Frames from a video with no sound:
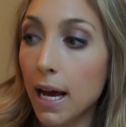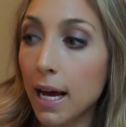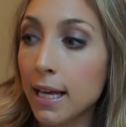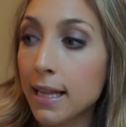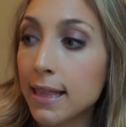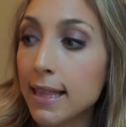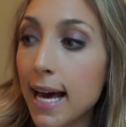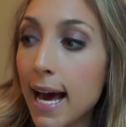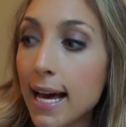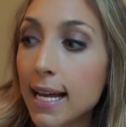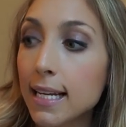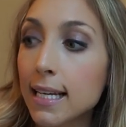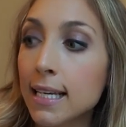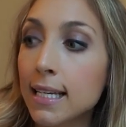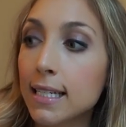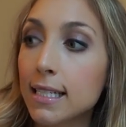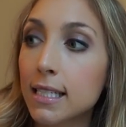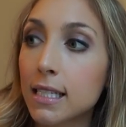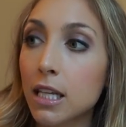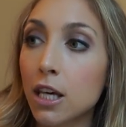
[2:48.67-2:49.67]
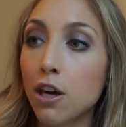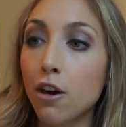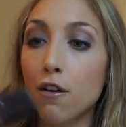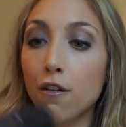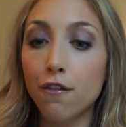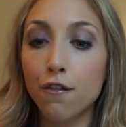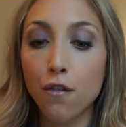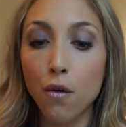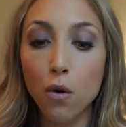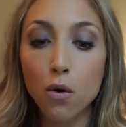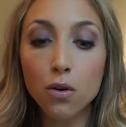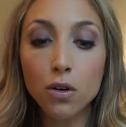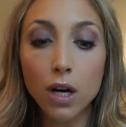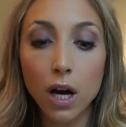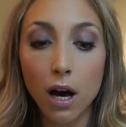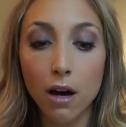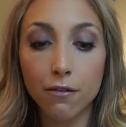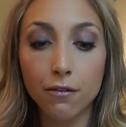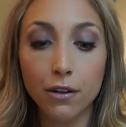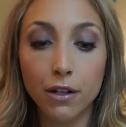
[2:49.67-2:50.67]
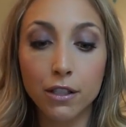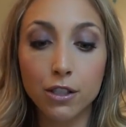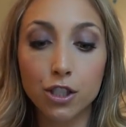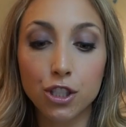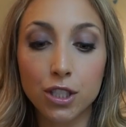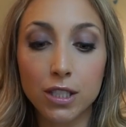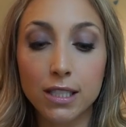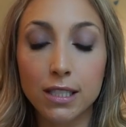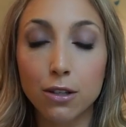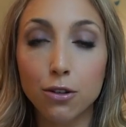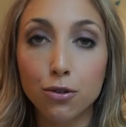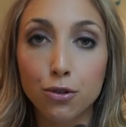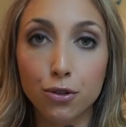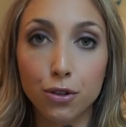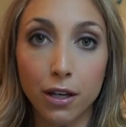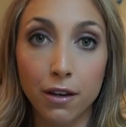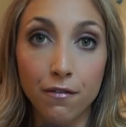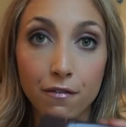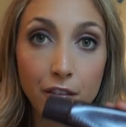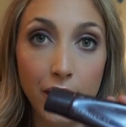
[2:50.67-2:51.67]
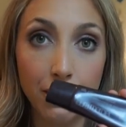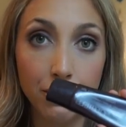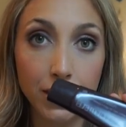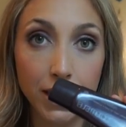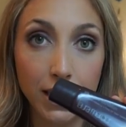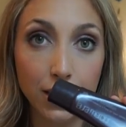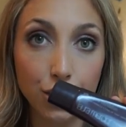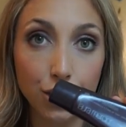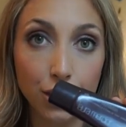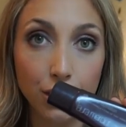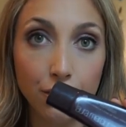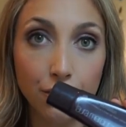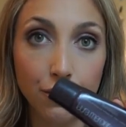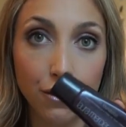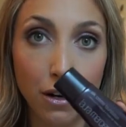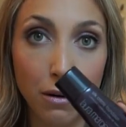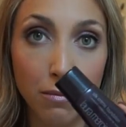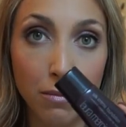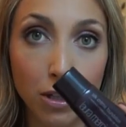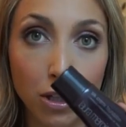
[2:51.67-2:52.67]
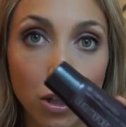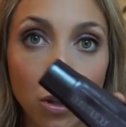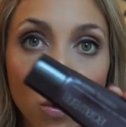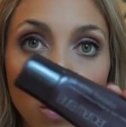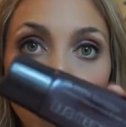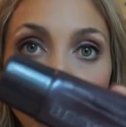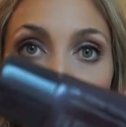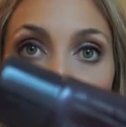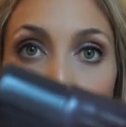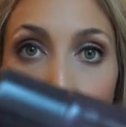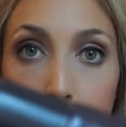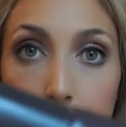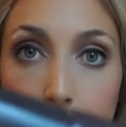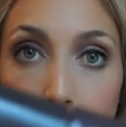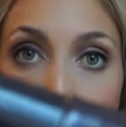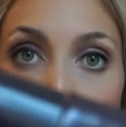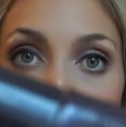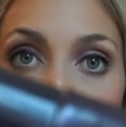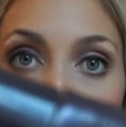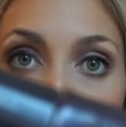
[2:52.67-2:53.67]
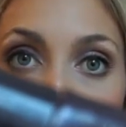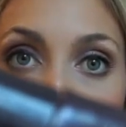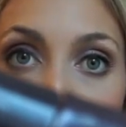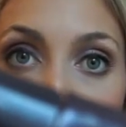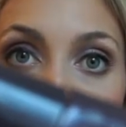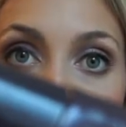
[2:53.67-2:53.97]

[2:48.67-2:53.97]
And that is the Full Coverage Silk Cream Foundation from Laura Mercier.